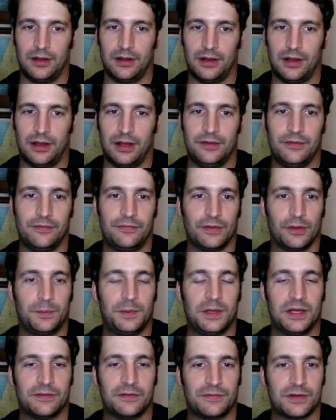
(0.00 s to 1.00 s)
And
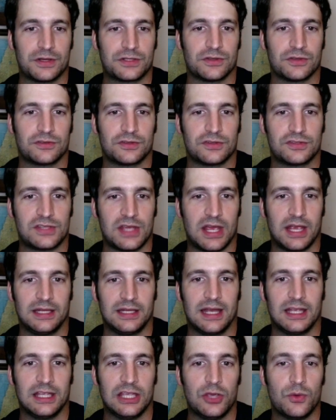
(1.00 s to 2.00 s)
Philippine officials are saying
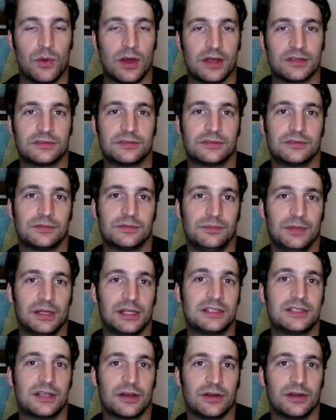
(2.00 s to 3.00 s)
that U.S.
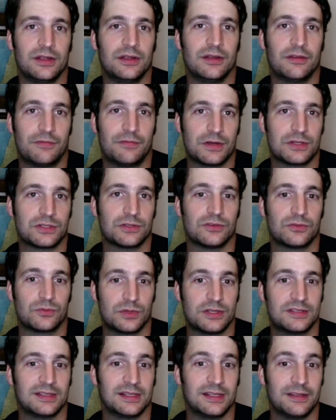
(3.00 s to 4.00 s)
military officials
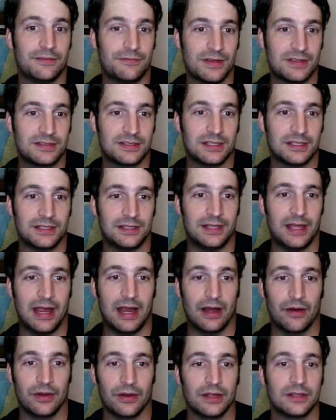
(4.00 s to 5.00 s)
recently visited the
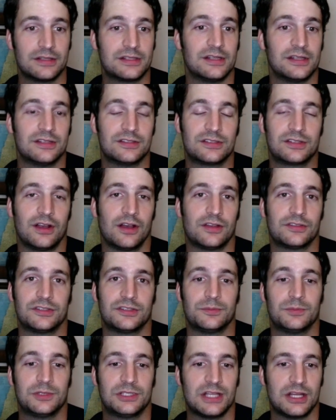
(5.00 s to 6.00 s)
area to discuss
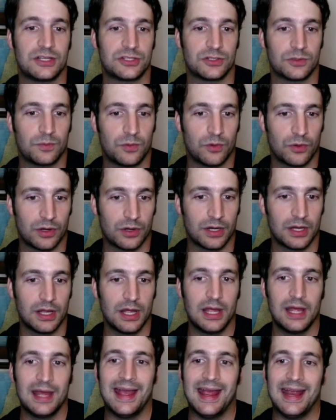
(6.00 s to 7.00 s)
the potential port,
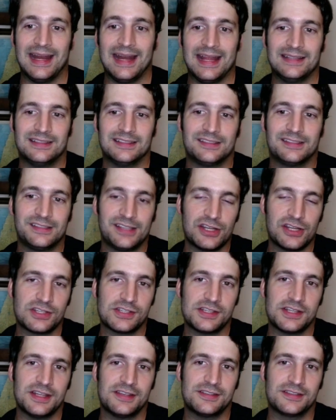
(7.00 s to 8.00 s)
and a
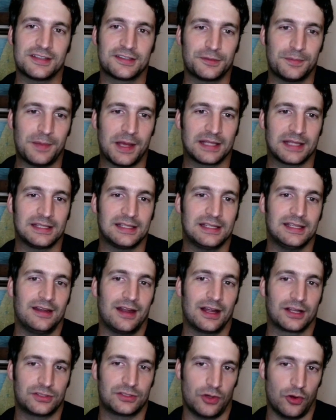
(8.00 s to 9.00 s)
decision is expected in
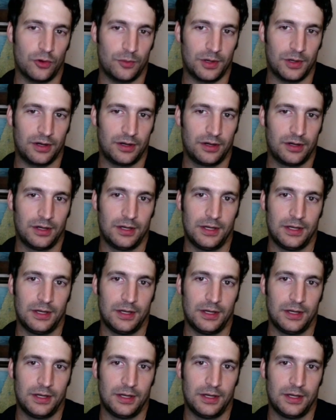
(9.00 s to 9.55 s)
October.